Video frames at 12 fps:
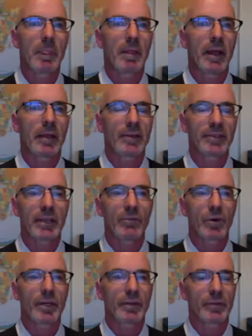And they say,
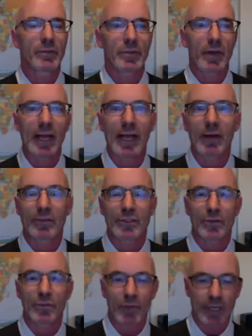wonderful. So how?
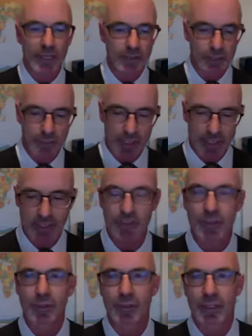So what else do I need to
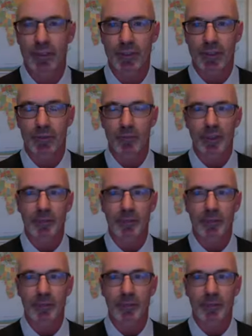do here, Dermot?